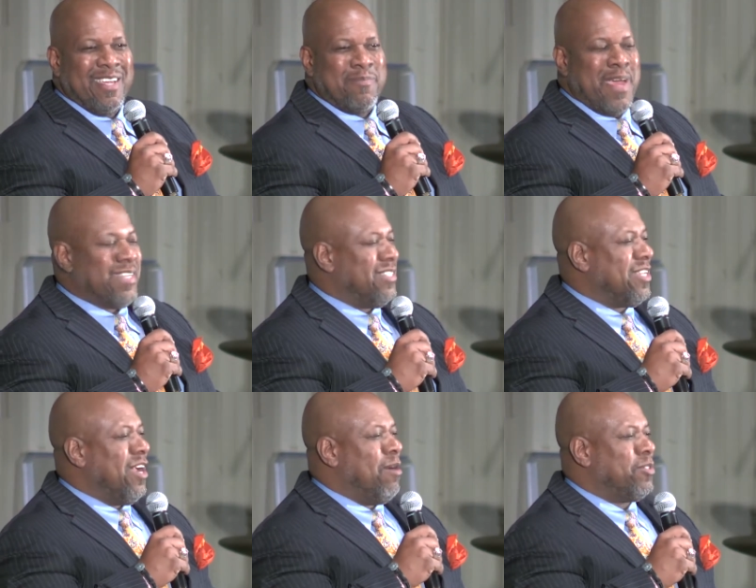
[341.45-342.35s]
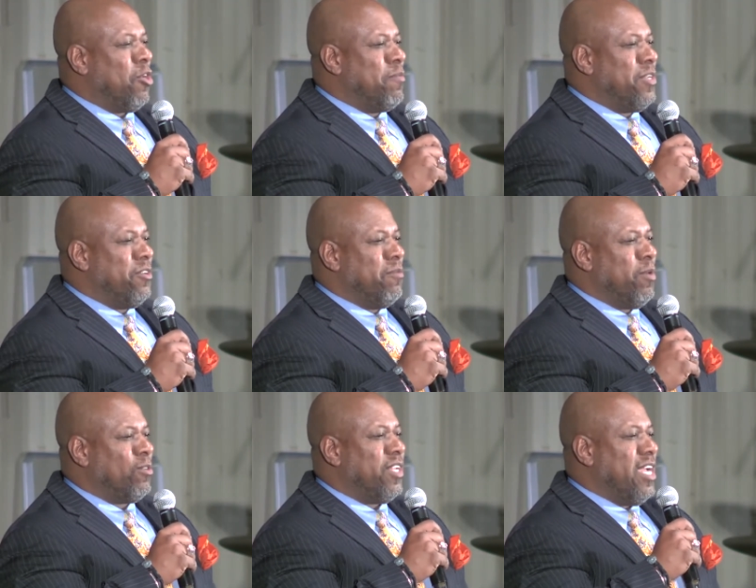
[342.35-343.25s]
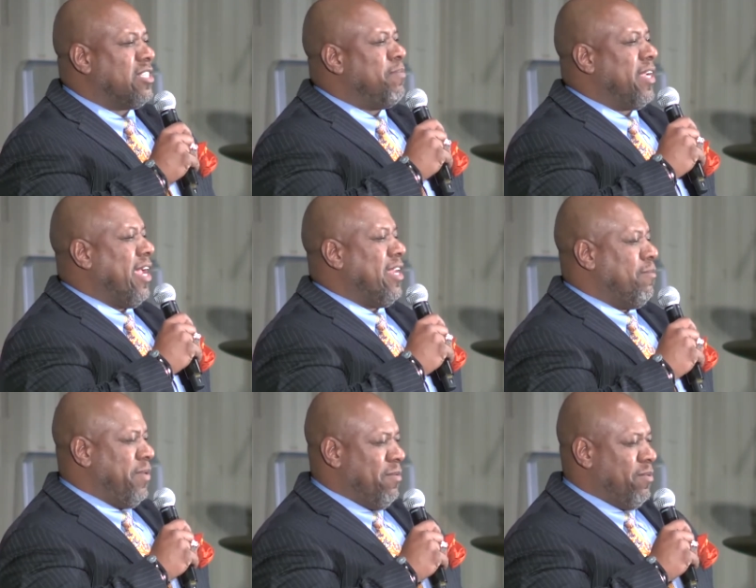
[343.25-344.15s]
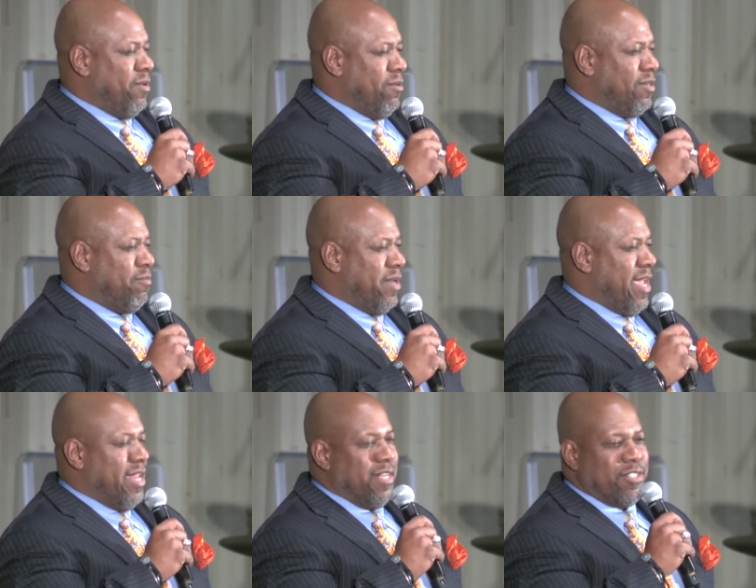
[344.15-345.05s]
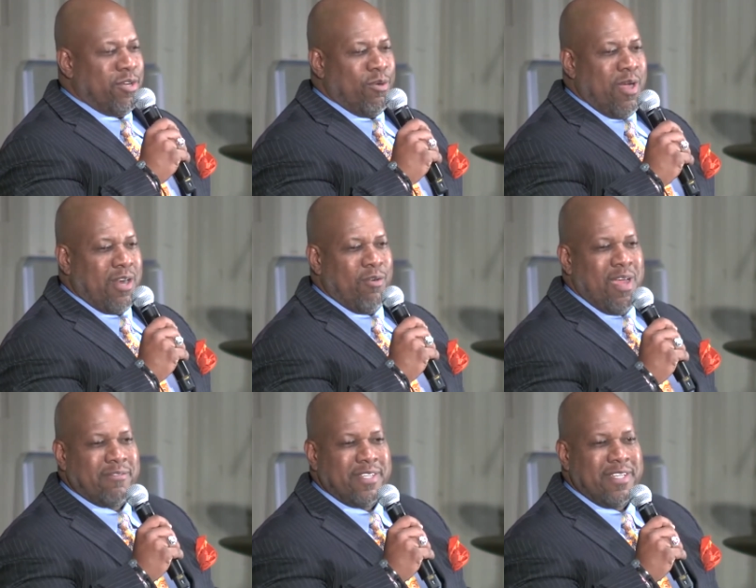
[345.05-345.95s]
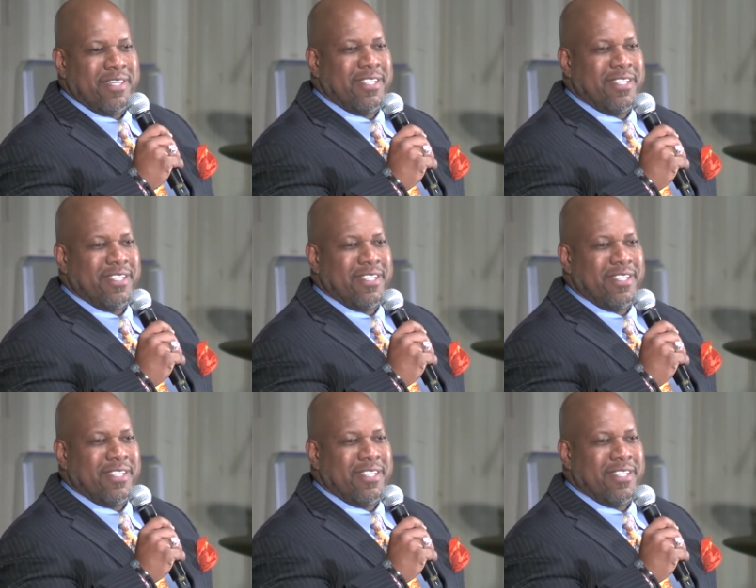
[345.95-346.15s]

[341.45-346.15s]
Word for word: Pastor Tom told me you're the most educated people on the planet, so I don't have to